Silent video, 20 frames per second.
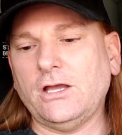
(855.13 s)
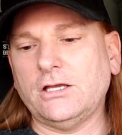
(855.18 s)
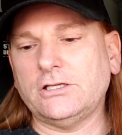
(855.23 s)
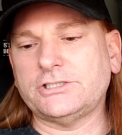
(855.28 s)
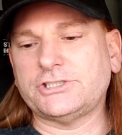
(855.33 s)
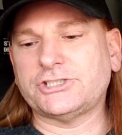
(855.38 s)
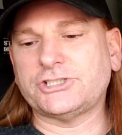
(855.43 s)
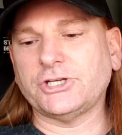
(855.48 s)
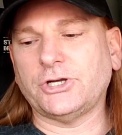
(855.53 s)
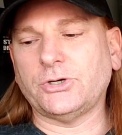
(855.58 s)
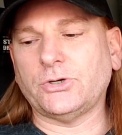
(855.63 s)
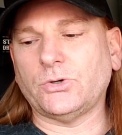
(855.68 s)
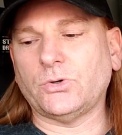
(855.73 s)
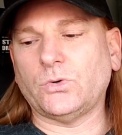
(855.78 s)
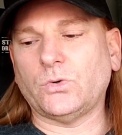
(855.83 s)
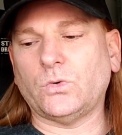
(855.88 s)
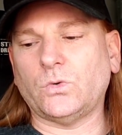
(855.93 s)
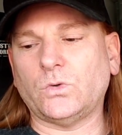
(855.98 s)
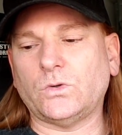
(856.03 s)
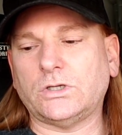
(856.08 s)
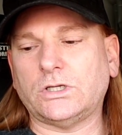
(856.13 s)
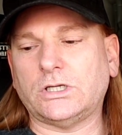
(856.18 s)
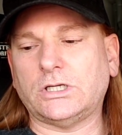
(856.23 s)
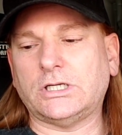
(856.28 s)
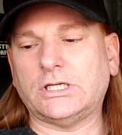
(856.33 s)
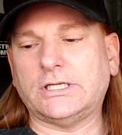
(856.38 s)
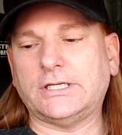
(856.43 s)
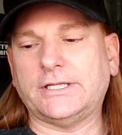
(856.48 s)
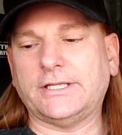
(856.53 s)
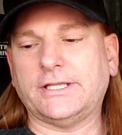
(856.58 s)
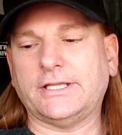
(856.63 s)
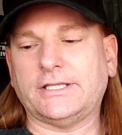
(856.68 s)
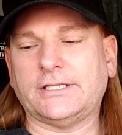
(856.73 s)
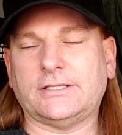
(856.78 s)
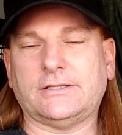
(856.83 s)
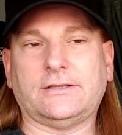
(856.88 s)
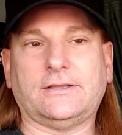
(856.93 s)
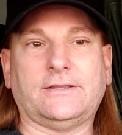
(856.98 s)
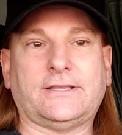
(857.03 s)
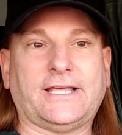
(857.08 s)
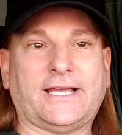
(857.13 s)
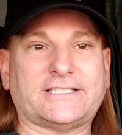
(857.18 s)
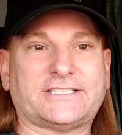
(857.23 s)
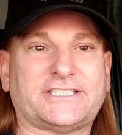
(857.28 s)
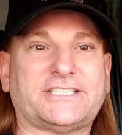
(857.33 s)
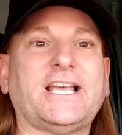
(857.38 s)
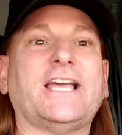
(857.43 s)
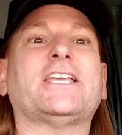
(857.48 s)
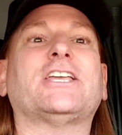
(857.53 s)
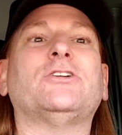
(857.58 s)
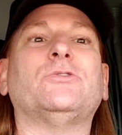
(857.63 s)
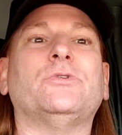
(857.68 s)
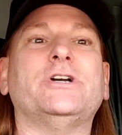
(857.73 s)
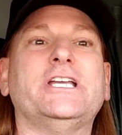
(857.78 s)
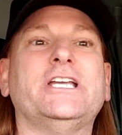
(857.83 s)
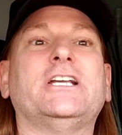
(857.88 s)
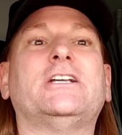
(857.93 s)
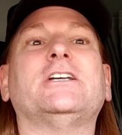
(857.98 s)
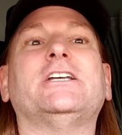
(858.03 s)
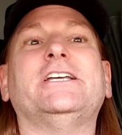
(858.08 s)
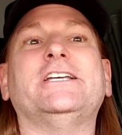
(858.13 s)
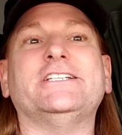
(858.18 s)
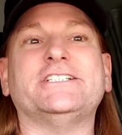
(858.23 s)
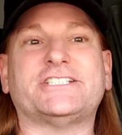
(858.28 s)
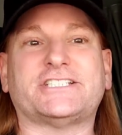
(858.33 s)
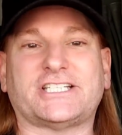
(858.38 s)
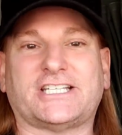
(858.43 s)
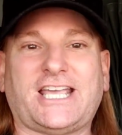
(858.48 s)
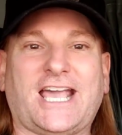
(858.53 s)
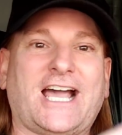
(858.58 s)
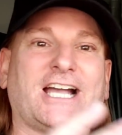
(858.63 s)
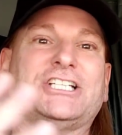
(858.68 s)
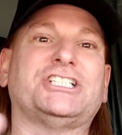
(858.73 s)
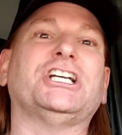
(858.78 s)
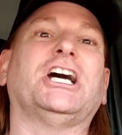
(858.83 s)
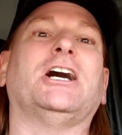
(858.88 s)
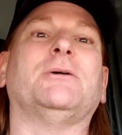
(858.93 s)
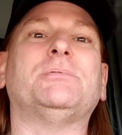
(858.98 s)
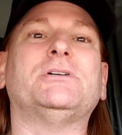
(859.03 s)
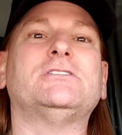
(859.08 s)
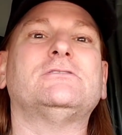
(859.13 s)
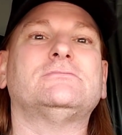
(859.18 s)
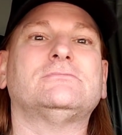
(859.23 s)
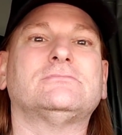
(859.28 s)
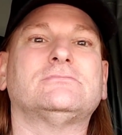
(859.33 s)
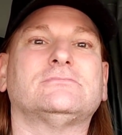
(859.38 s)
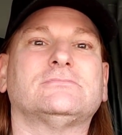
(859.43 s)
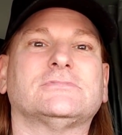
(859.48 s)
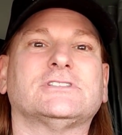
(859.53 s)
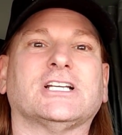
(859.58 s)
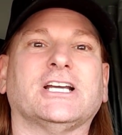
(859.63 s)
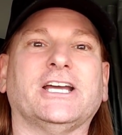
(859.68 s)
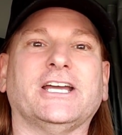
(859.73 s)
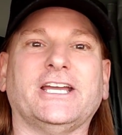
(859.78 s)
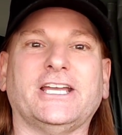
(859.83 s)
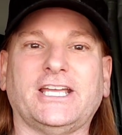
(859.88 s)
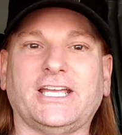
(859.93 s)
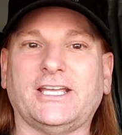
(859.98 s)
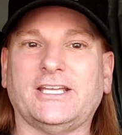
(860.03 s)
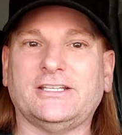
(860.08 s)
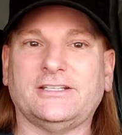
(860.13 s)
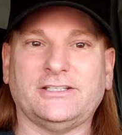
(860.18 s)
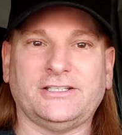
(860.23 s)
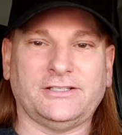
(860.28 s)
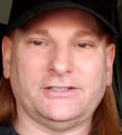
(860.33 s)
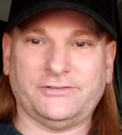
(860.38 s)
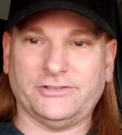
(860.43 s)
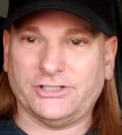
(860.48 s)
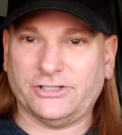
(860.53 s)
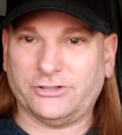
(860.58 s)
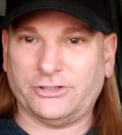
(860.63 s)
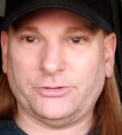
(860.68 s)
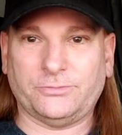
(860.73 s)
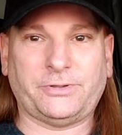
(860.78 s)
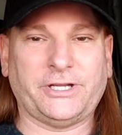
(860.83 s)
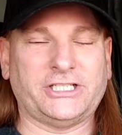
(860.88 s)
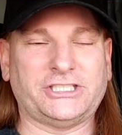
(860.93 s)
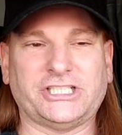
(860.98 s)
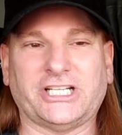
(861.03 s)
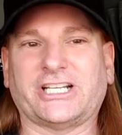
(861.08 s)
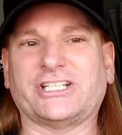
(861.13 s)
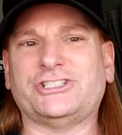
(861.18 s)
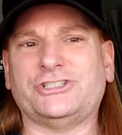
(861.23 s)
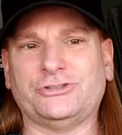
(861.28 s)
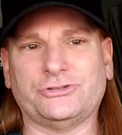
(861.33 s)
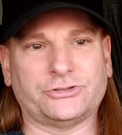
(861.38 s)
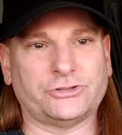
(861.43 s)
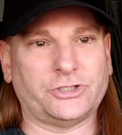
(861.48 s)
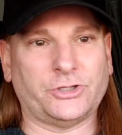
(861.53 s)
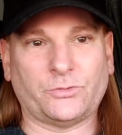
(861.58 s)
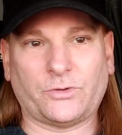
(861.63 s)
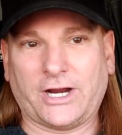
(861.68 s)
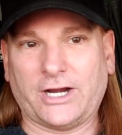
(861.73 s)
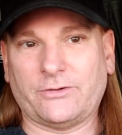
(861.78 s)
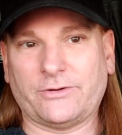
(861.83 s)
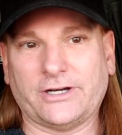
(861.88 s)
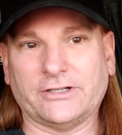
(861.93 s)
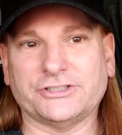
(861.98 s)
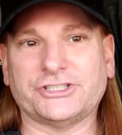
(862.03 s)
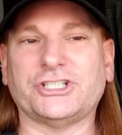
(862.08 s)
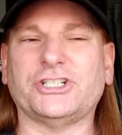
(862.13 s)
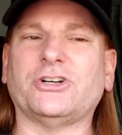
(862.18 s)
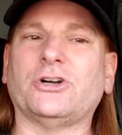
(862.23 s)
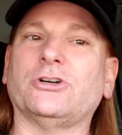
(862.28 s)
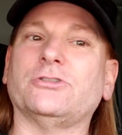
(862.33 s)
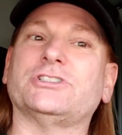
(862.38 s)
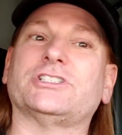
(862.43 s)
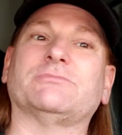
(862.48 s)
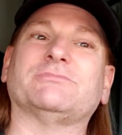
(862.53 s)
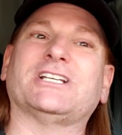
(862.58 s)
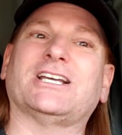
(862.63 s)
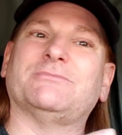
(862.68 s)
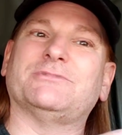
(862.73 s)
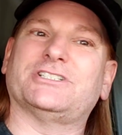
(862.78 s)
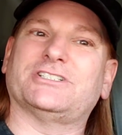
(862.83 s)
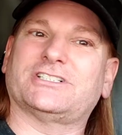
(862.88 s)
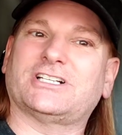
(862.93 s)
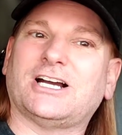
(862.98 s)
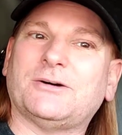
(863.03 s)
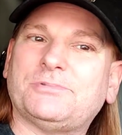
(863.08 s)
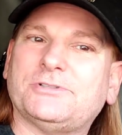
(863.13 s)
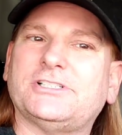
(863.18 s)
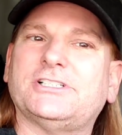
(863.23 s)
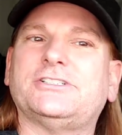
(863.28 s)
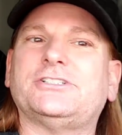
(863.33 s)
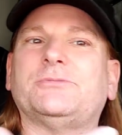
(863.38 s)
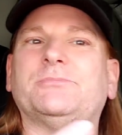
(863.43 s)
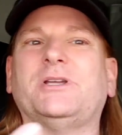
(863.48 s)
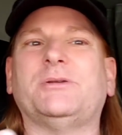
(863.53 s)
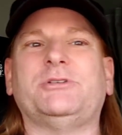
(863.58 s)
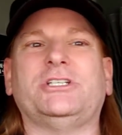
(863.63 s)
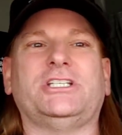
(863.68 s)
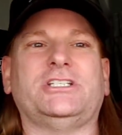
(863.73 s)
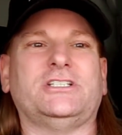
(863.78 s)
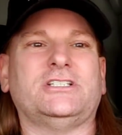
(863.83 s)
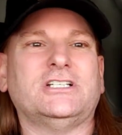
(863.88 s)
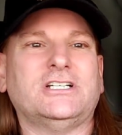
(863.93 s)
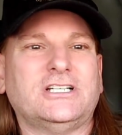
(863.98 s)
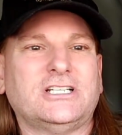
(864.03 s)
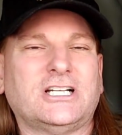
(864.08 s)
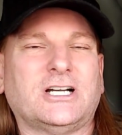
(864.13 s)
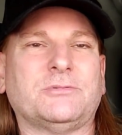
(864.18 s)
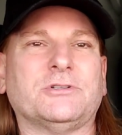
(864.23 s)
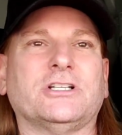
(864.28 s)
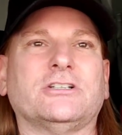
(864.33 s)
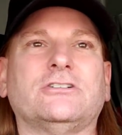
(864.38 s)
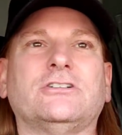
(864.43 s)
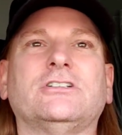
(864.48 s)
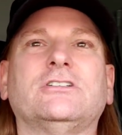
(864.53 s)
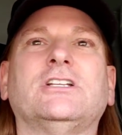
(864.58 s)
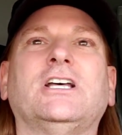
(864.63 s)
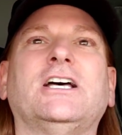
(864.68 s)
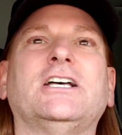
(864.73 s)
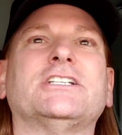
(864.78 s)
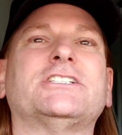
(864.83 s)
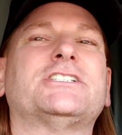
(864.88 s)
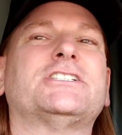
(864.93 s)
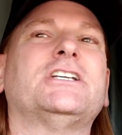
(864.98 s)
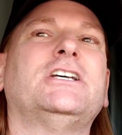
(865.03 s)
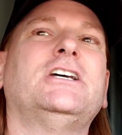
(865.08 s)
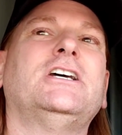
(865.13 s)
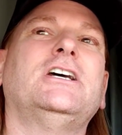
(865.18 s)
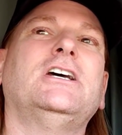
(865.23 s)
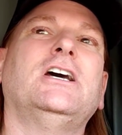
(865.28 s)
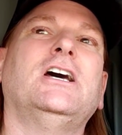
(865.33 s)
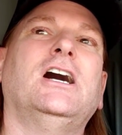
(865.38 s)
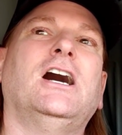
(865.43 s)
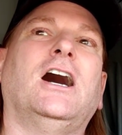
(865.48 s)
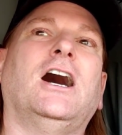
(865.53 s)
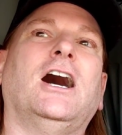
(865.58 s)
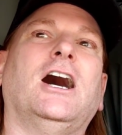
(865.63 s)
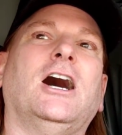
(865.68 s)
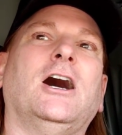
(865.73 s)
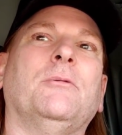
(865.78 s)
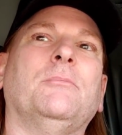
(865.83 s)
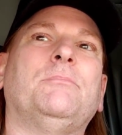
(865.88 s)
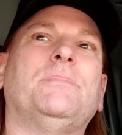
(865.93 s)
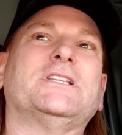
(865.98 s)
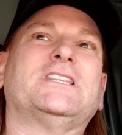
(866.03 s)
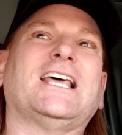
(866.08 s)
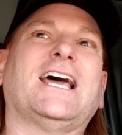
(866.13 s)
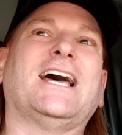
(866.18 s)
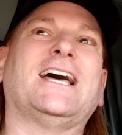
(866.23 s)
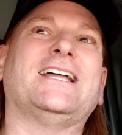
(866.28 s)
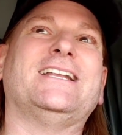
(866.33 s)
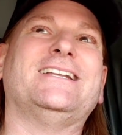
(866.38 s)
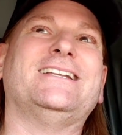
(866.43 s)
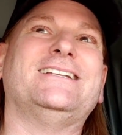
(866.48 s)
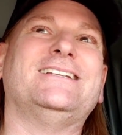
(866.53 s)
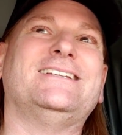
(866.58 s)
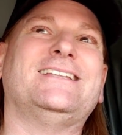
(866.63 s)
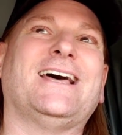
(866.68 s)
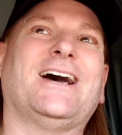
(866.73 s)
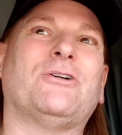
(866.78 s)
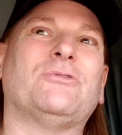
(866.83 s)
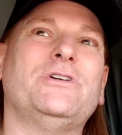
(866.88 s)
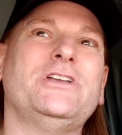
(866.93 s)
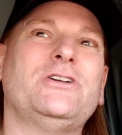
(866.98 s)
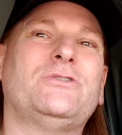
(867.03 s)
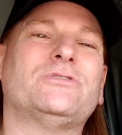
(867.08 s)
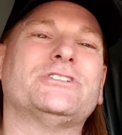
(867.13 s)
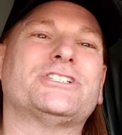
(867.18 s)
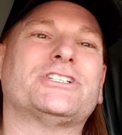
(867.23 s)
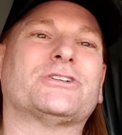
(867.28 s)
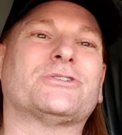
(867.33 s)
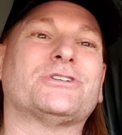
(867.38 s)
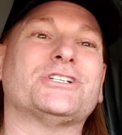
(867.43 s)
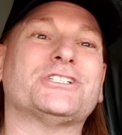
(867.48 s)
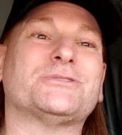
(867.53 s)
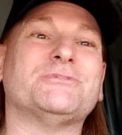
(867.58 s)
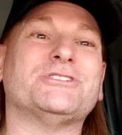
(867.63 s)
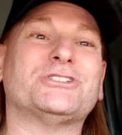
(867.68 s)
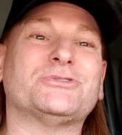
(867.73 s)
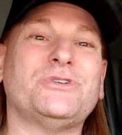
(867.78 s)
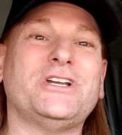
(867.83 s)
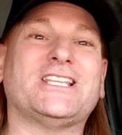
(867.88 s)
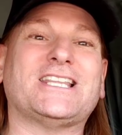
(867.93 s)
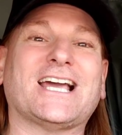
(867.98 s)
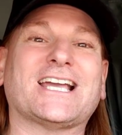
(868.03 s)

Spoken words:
So that second week is to catch up. Okay, even though your paycheck is usually right around zero, sometimes a couple hundred, maybe a couple hundred less. But that week was the Christmas week.